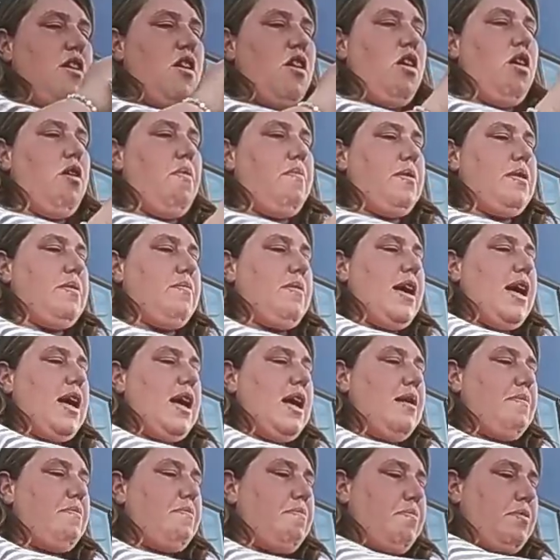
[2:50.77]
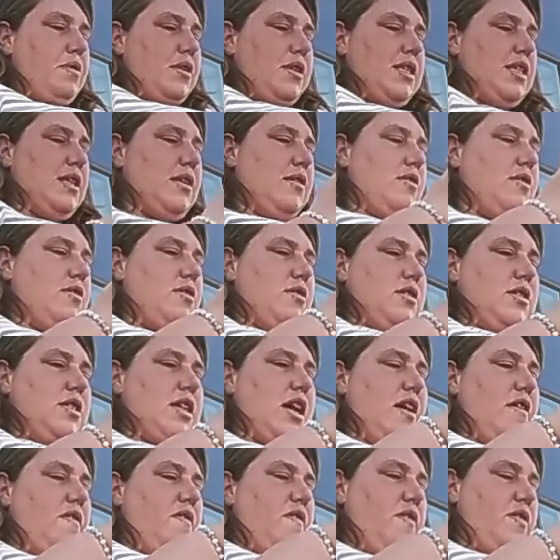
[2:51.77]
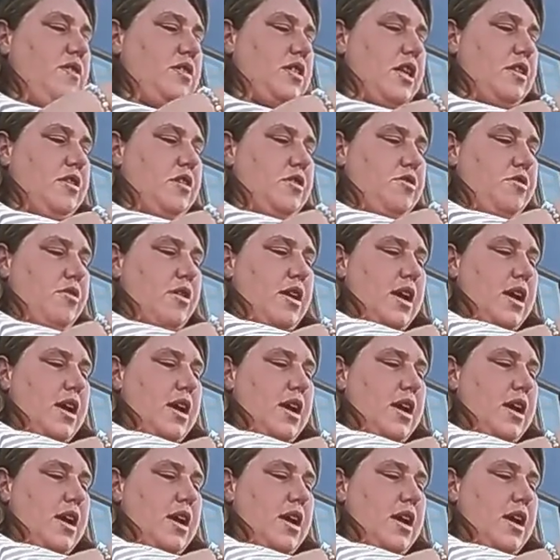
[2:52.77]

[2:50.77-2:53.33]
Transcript: Open them up, put the stuff inside the